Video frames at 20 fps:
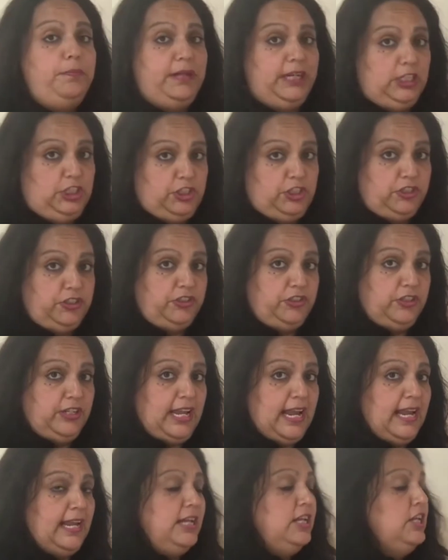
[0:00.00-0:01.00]
pictures,
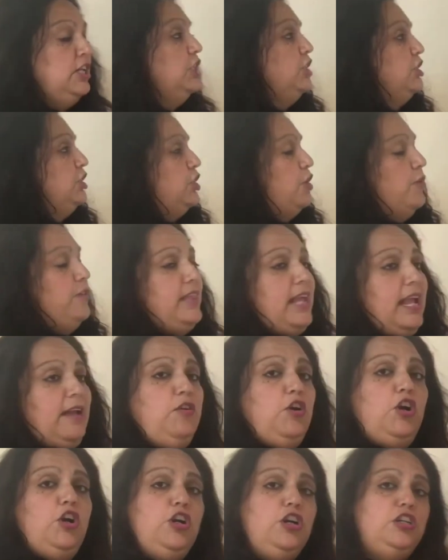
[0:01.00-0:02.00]
okay? So
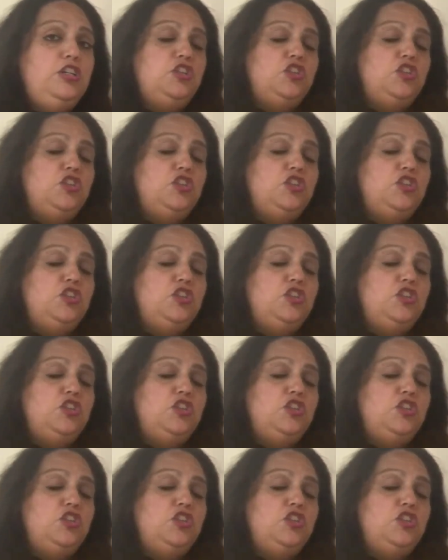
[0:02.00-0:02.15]
they've heard